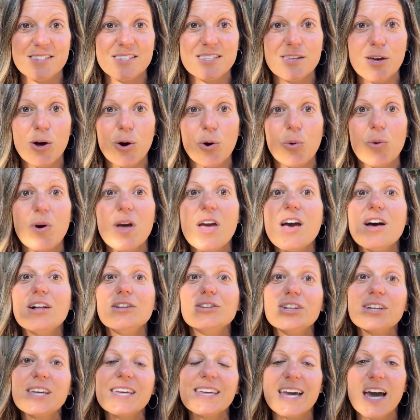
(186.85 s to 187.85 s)
So
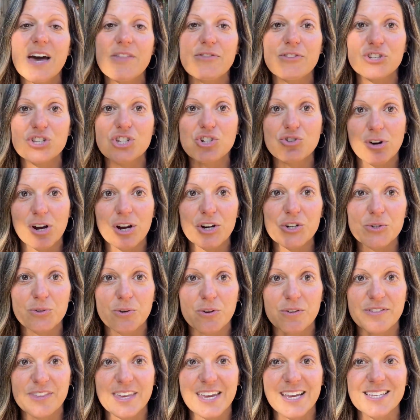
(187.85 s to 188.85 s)
looking at the
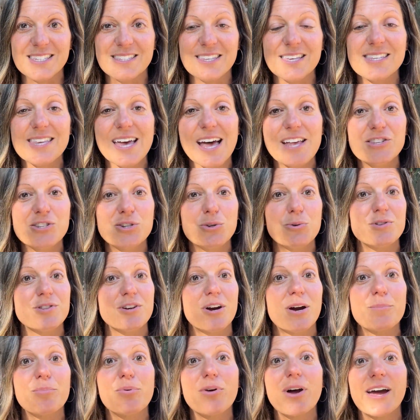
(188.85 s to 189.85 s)
structural things, this has to do with
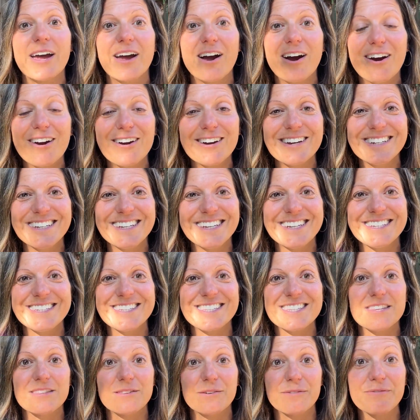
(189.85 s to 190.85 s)
our
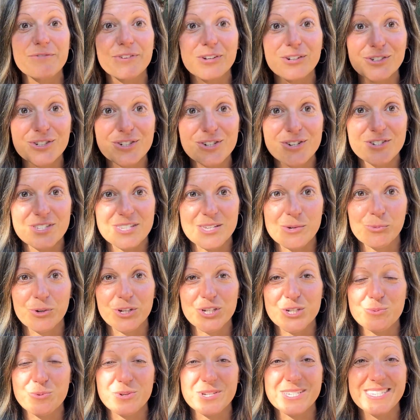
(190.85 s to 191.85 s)
priorities, the filters in
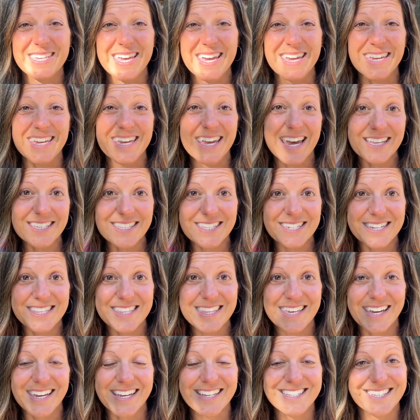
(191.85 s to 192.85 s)
which we're saying yes to
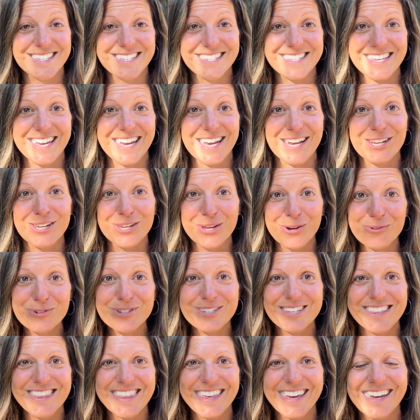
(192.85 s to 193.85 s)
things and saying no
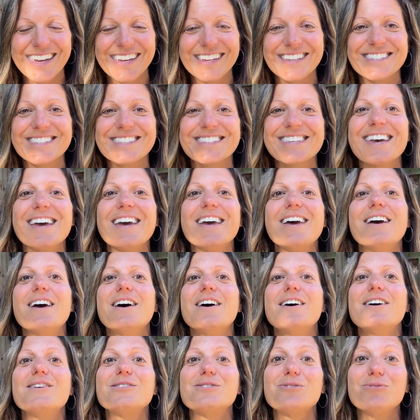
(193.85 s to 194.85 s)
to things.
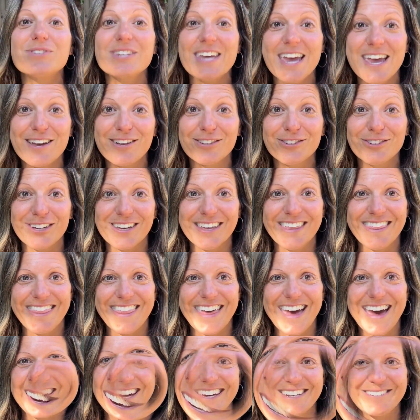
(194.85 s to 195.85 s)
So take a look at
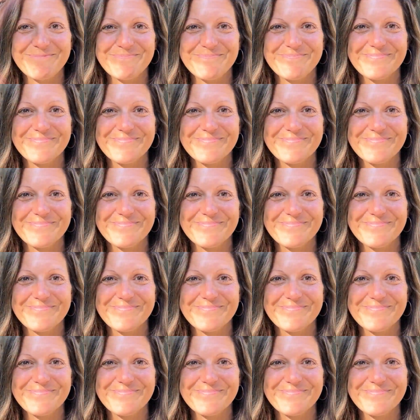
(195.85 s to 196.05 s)
that.